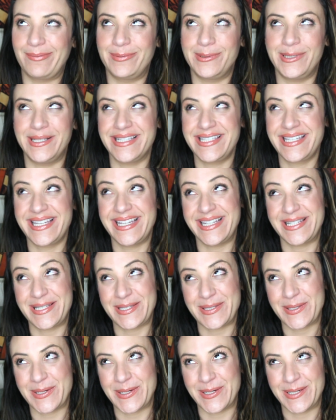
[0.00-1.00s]
What's his
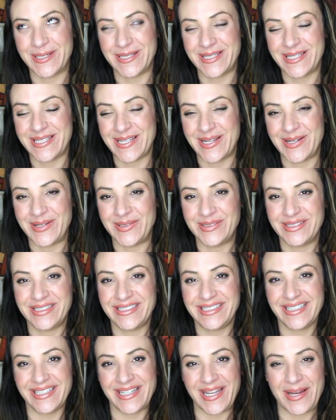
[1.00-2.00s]
third? So,
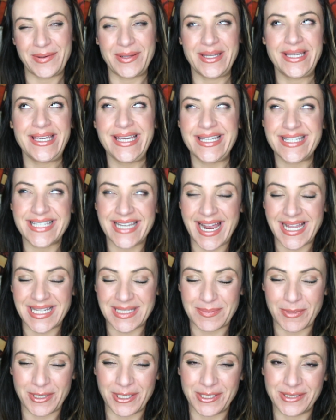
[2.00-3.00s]
he's an
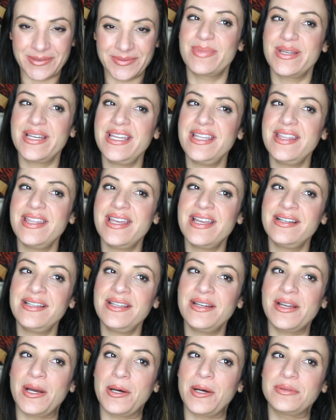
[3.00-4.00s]
expert. But he then,
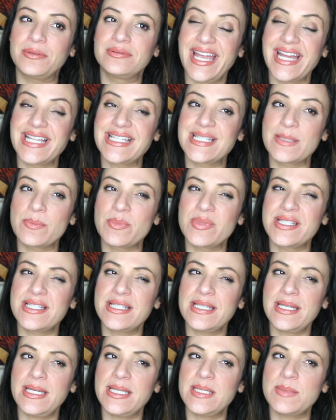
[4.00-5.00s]
gets some
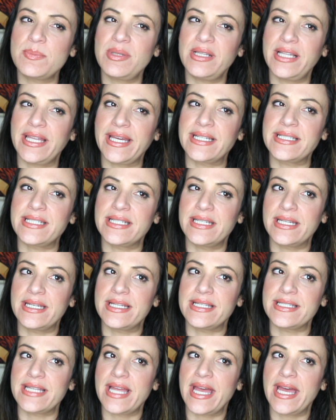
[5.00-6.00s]
seeds planted in
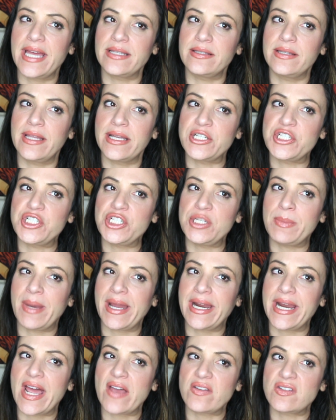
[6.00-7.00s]
his head that she
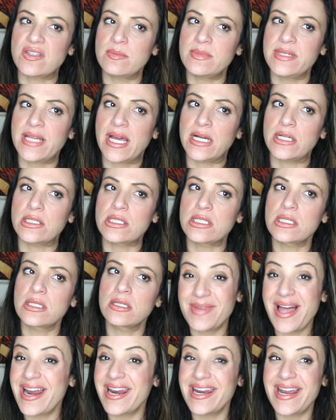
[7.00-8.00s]
might have some doubts.
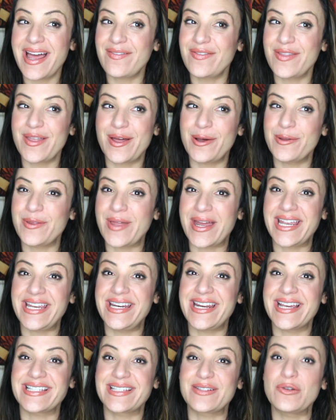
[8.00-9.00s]
Not enough, though, that he
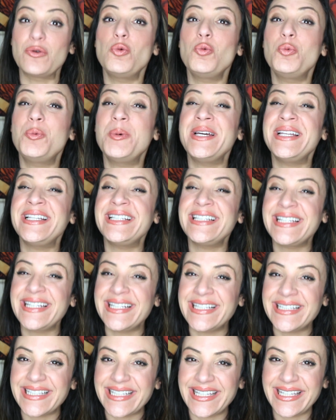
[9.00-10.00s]
doesn't
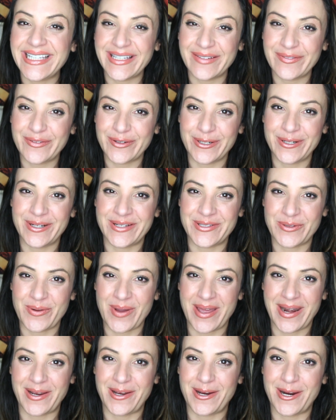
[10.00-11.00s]
willingly give her his
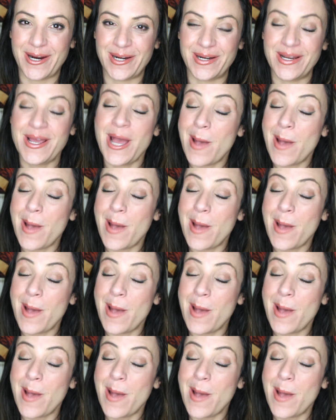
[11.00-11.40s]
credit card